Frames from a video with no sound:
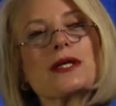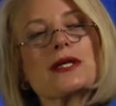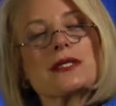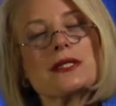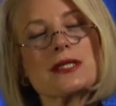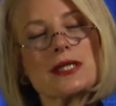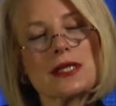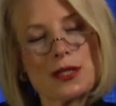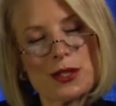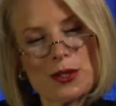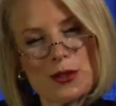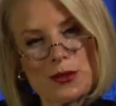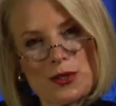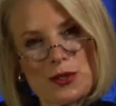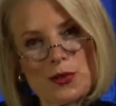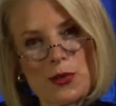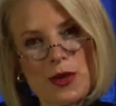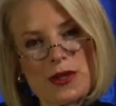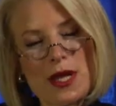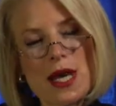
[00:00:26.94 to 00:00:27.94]

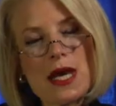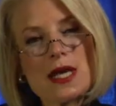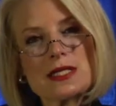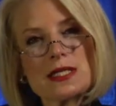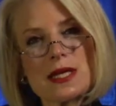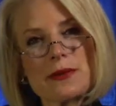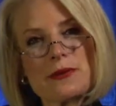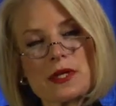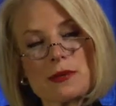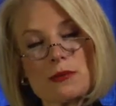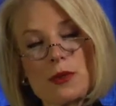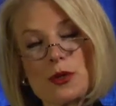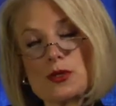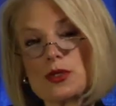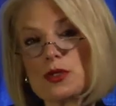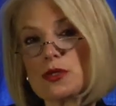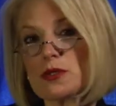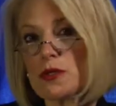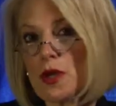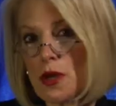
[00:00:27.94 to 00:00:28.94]
continues with some of the
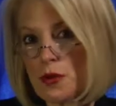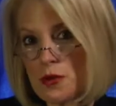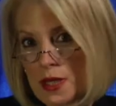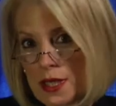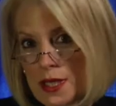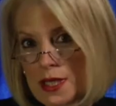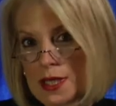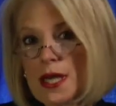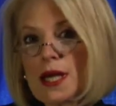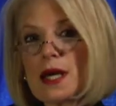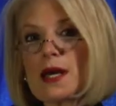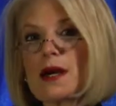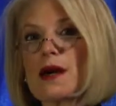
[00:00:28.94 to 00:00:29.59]
most noted